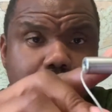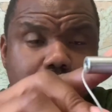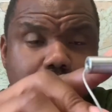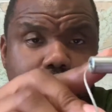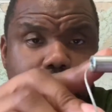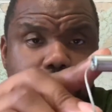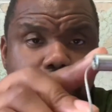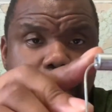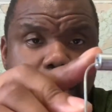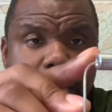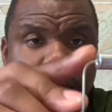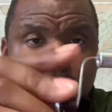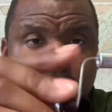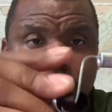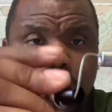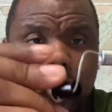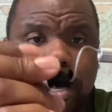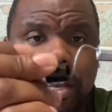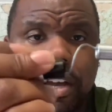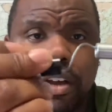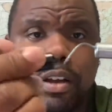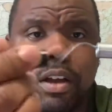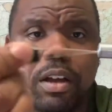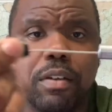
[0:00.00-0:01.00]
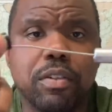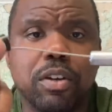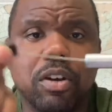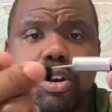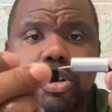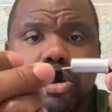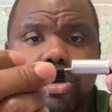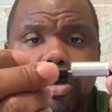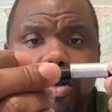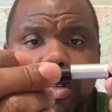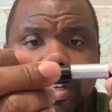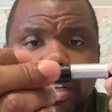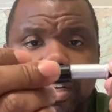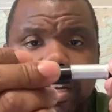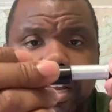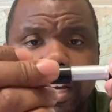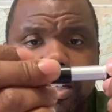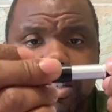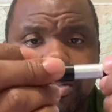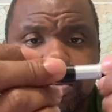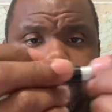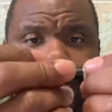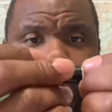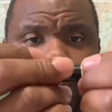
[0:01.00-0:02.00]
of this right here in regards to the
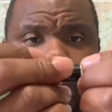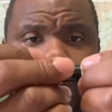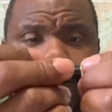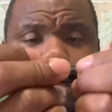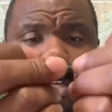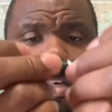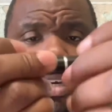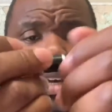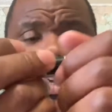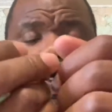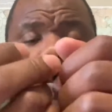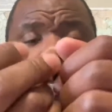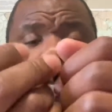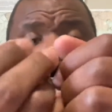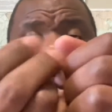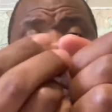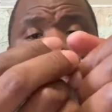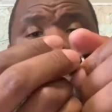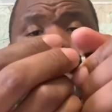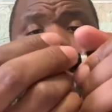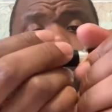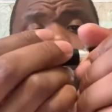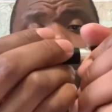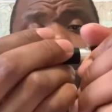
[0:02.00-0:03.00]
connection point. And then